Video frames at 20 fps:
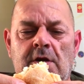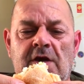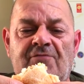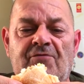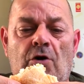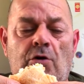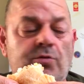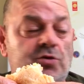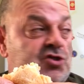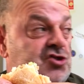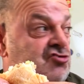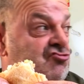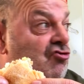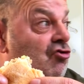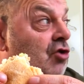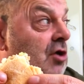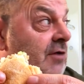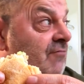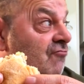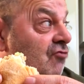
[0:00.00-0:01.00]
If I was
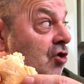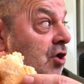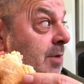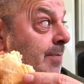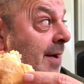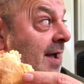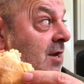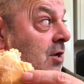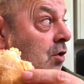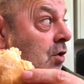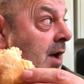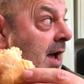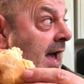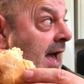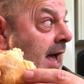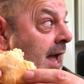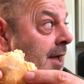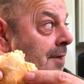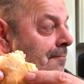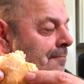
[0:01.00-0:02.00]
struggling really bad like
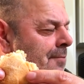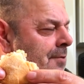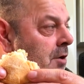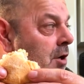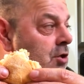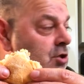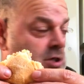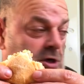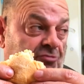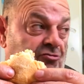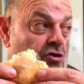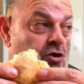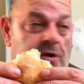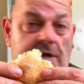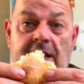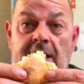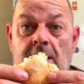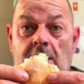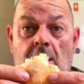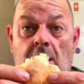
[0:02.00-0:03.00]
that, I'd go, right,
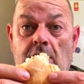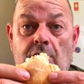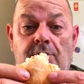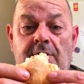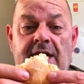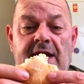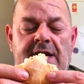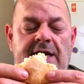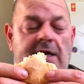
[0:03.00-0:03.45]
yeah, I'll go and get